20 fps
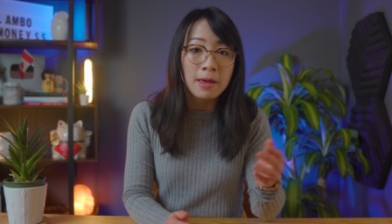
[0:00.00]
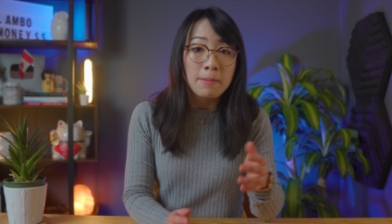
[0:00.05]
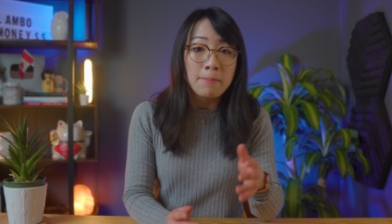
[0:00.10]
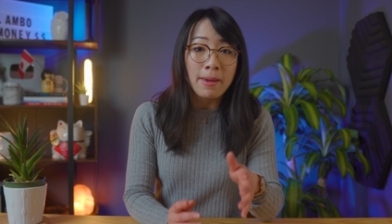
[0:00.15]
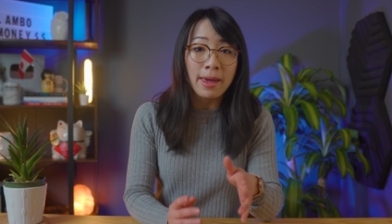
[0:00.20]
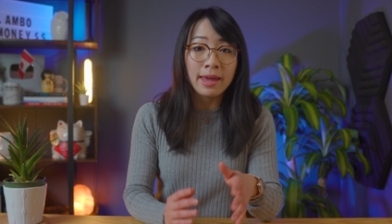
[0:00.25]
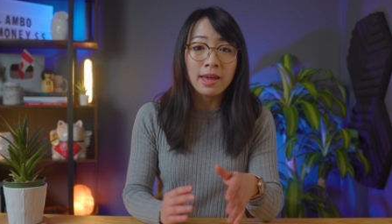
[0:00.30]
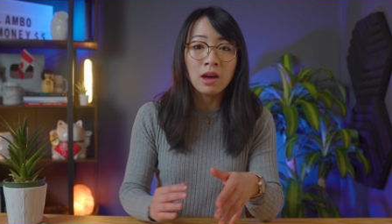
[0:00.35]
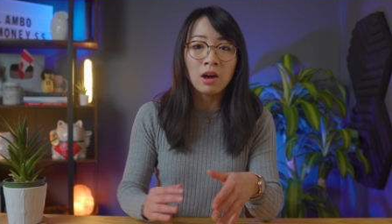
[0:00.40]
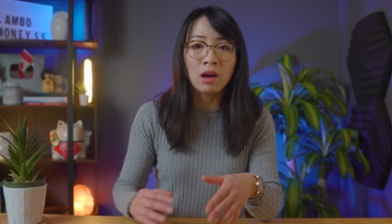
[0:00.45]

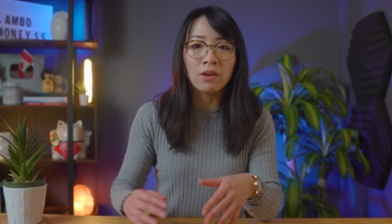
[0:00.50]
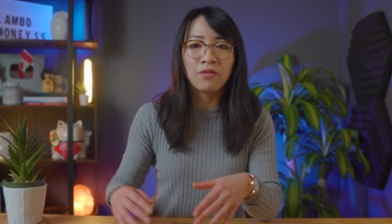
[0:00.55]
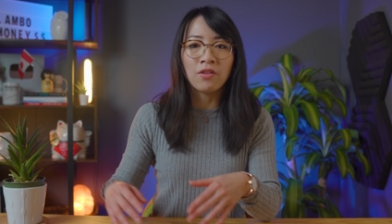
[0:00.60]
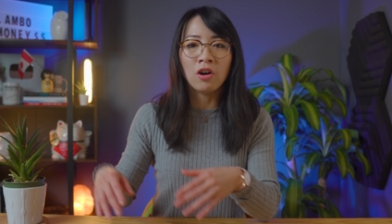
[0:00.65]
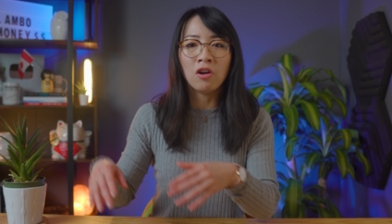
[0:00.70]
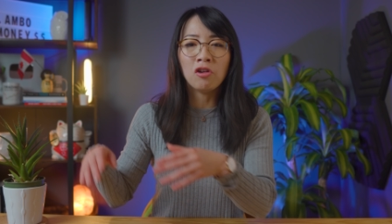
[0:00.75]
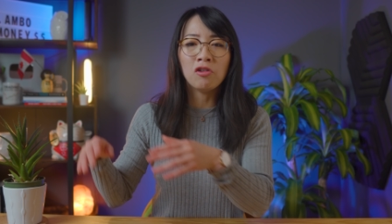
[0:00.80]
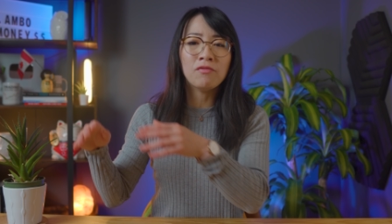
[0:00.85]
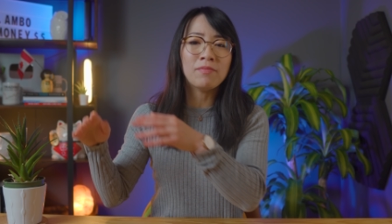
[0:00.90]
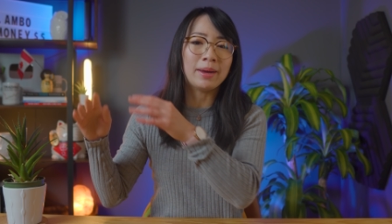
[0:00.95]
pay off
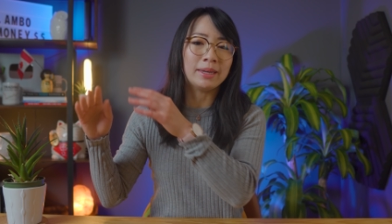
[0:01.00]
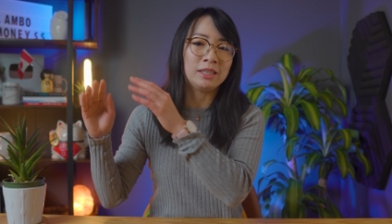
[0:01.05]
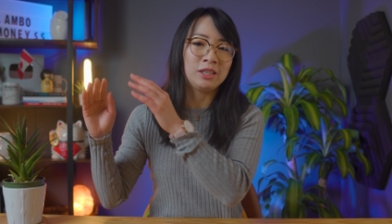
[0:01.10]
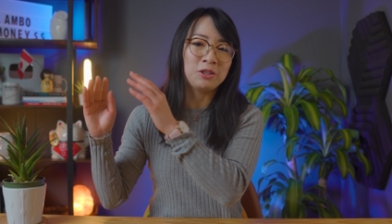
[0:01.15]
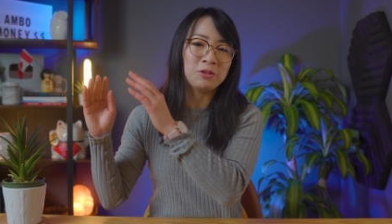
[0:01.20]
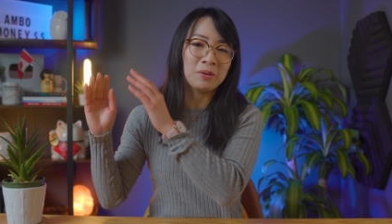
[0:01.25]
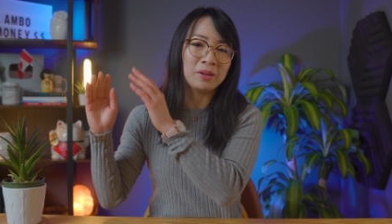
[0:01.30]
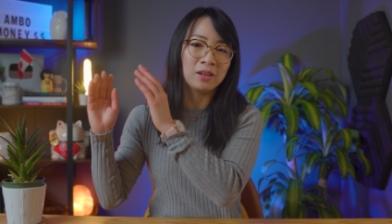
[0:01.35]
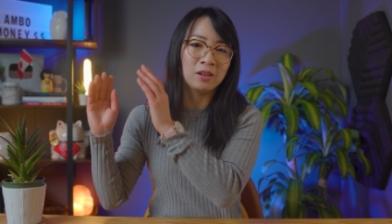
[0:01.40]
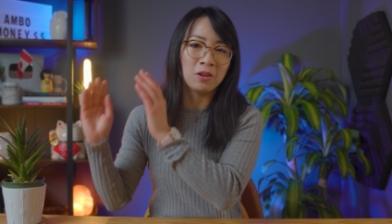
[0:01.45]
all my
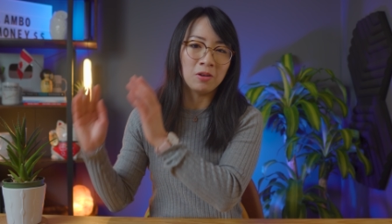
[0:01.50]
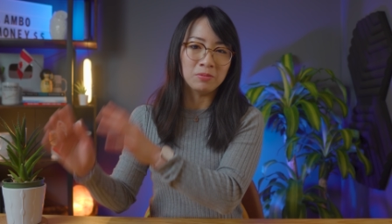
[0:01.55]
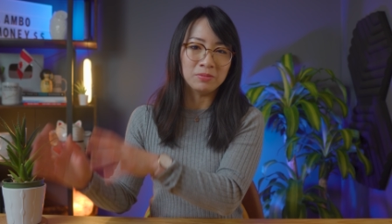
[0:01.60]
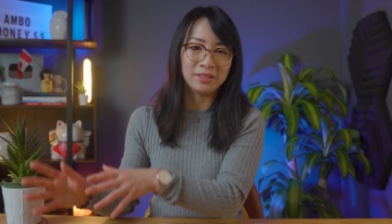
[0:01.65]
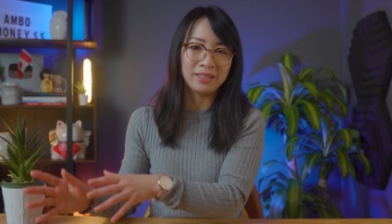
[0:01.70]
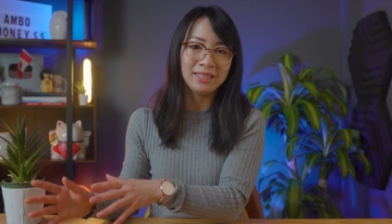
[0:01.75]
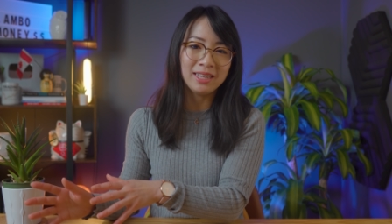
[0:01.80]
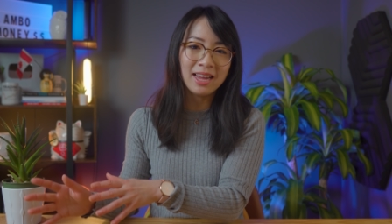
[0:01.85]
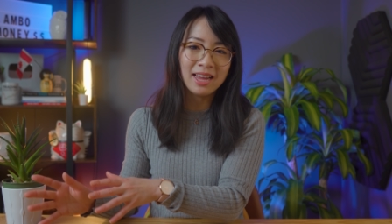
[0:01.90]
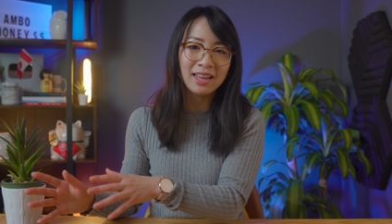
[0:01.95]
student
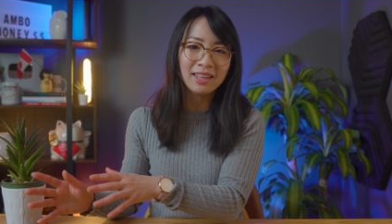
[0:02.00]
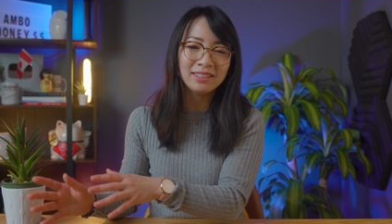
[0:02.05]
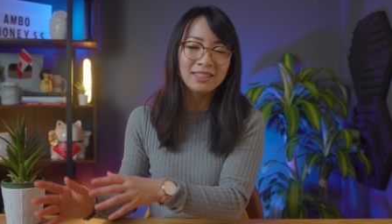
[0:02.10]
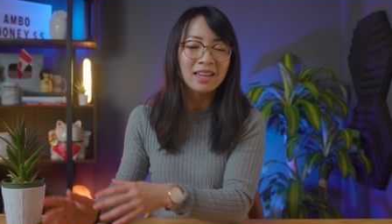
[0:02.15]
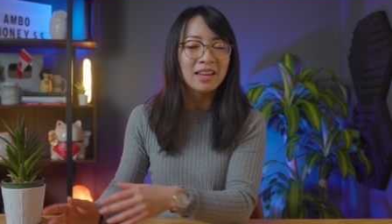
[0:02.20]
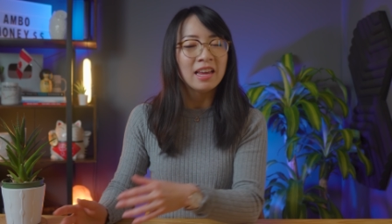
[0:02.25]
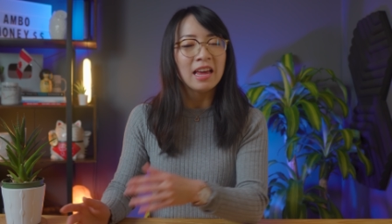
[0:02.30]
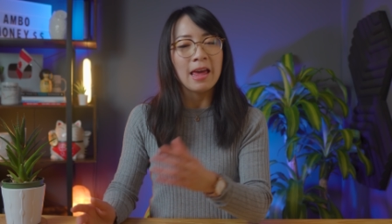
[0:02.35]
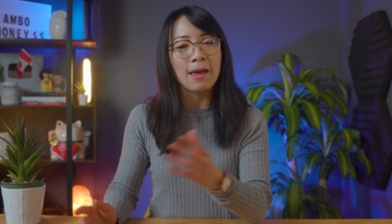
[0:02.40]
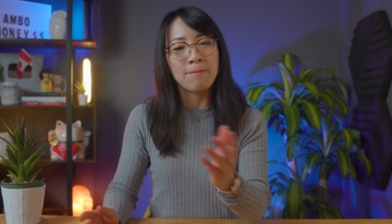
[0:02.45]
loans debt,
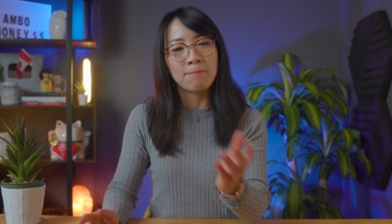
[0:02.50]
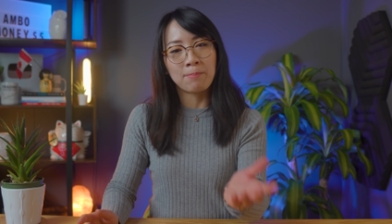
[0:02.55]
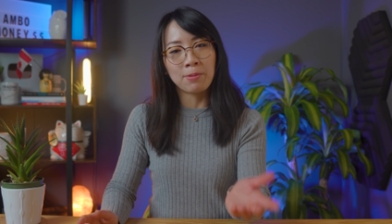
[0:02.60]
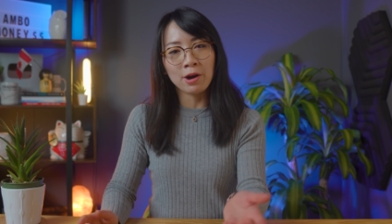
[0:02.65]
and